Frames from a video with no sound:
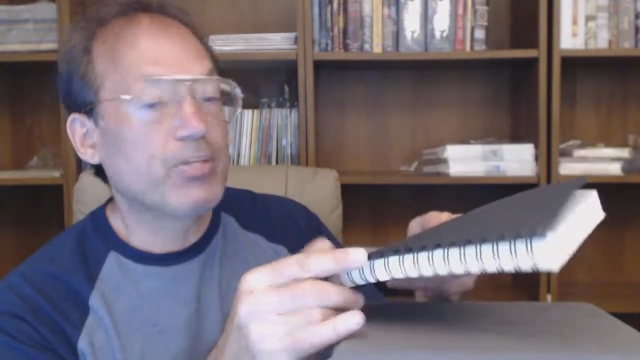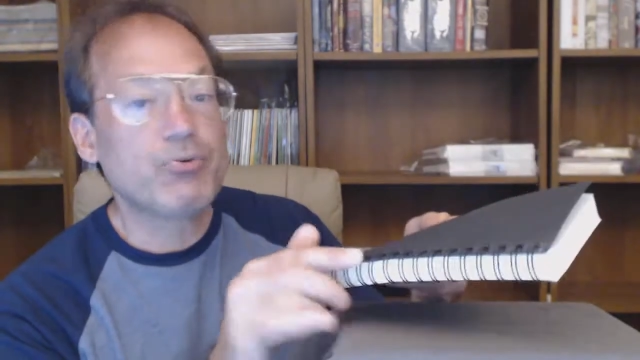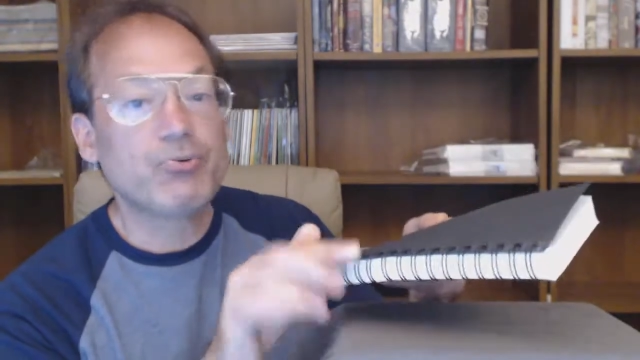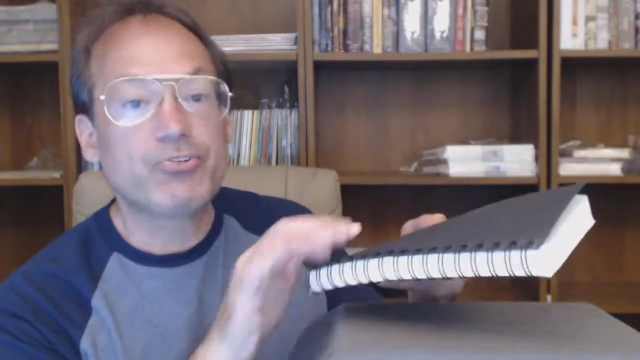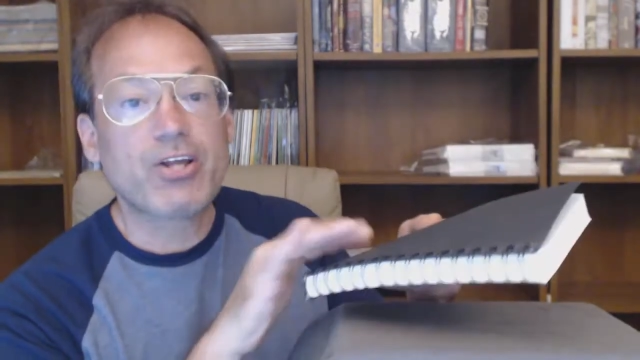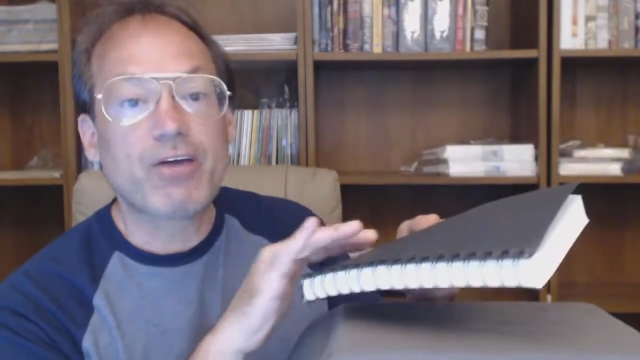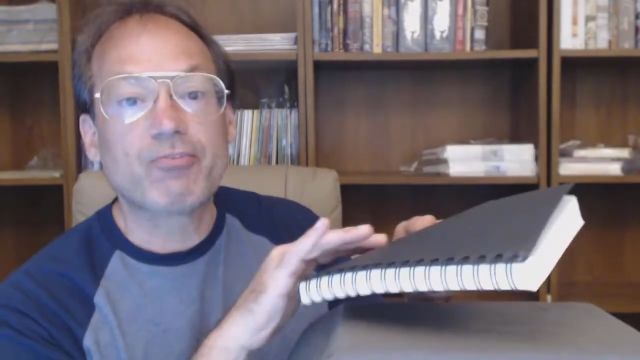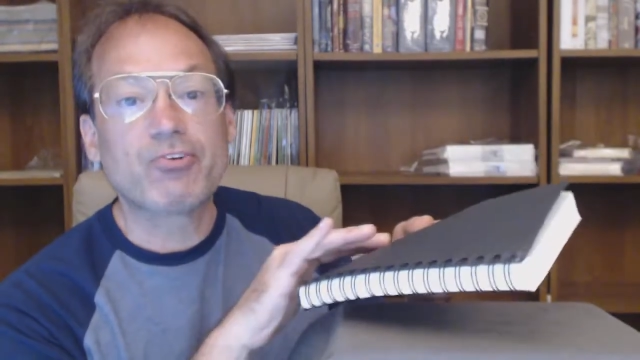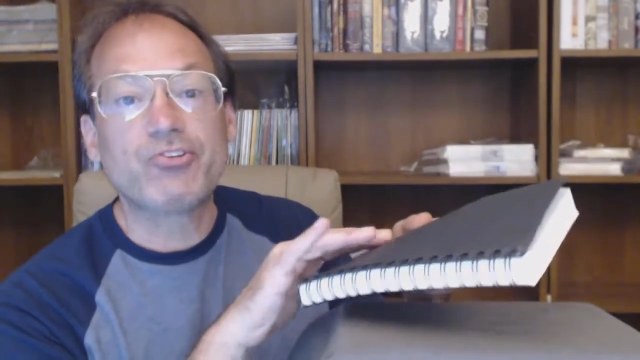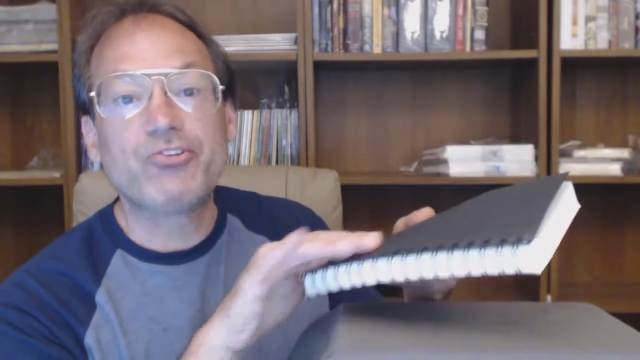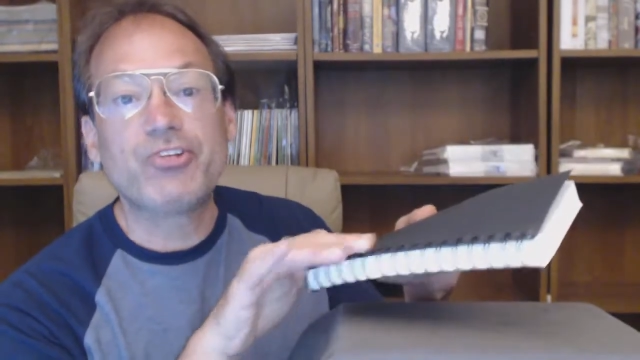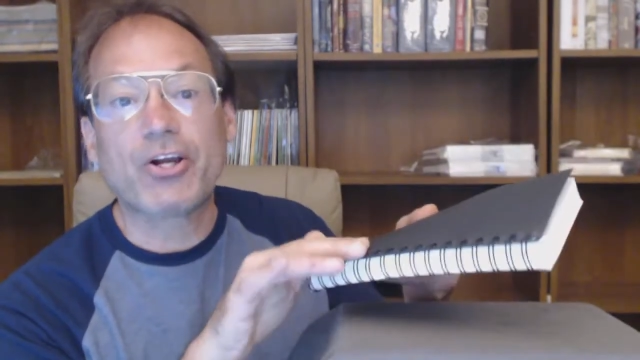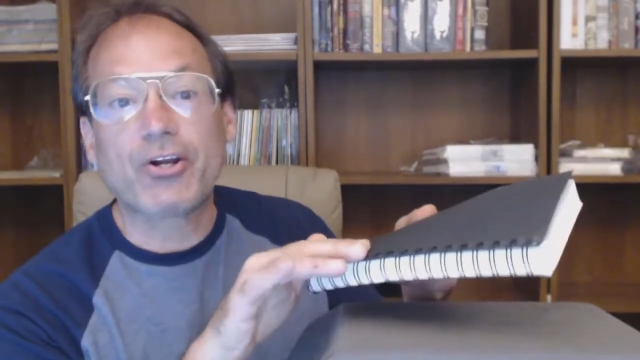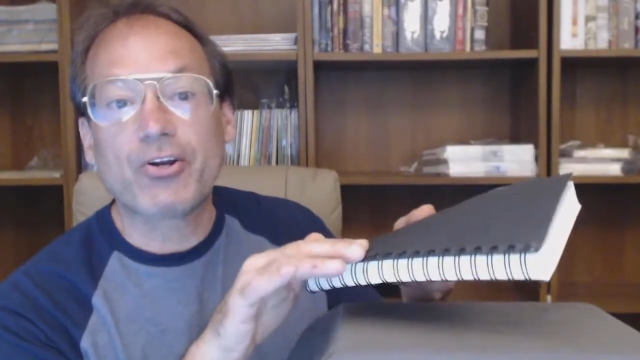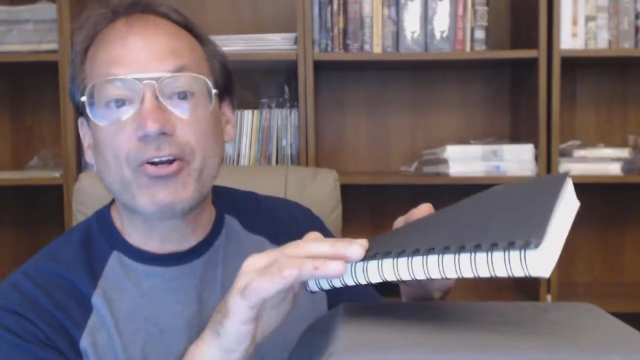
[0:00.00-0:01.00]
it was never
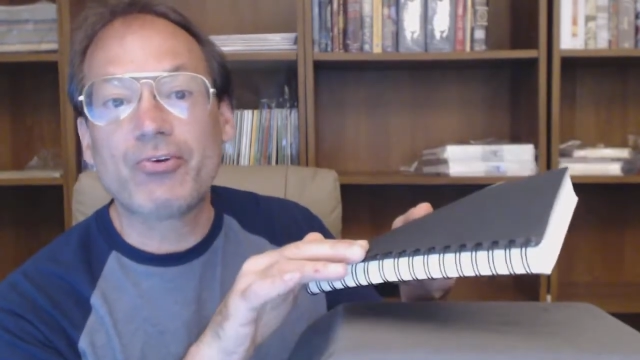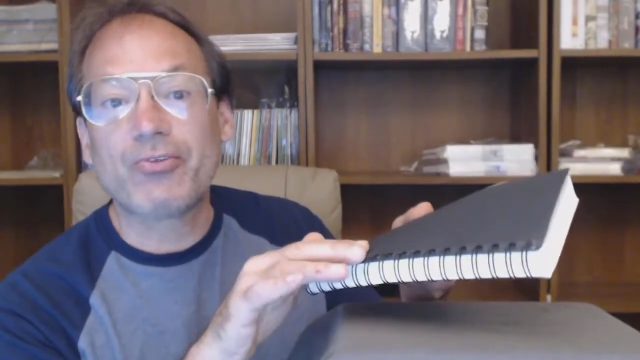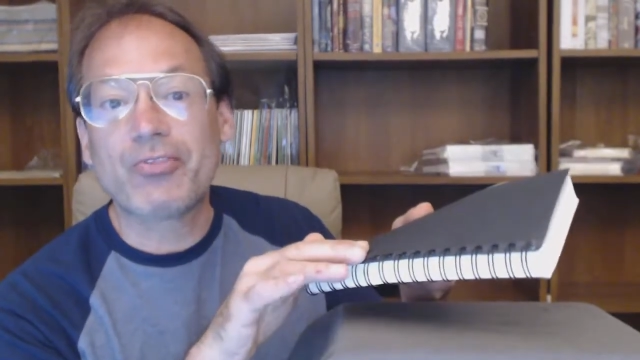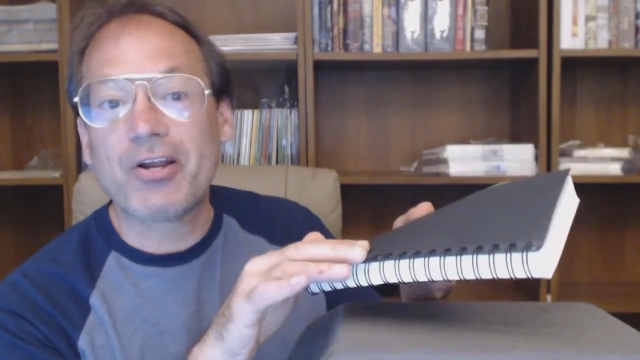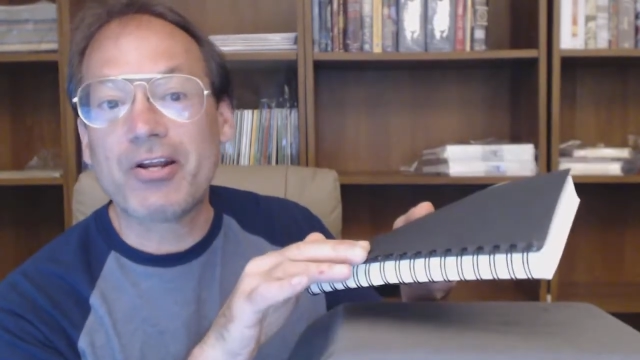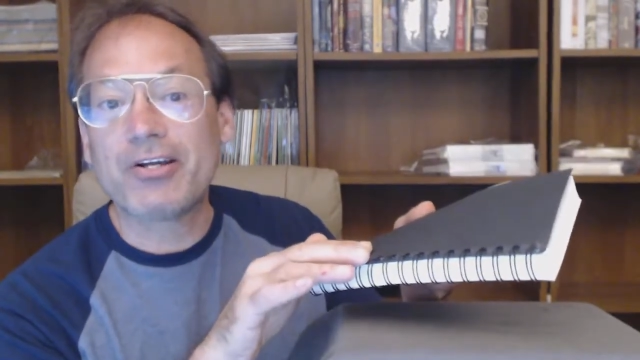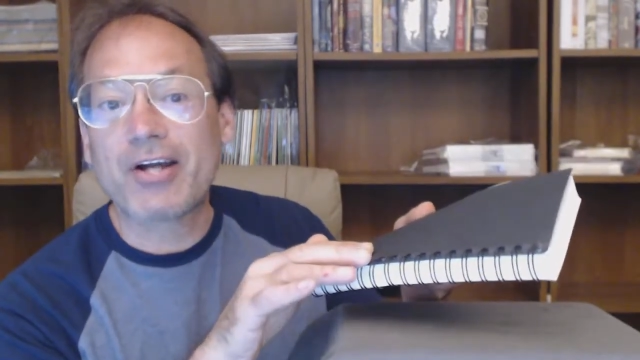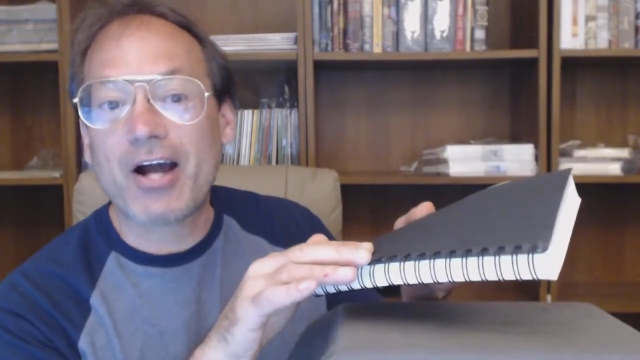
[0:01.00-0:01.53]
stickered with any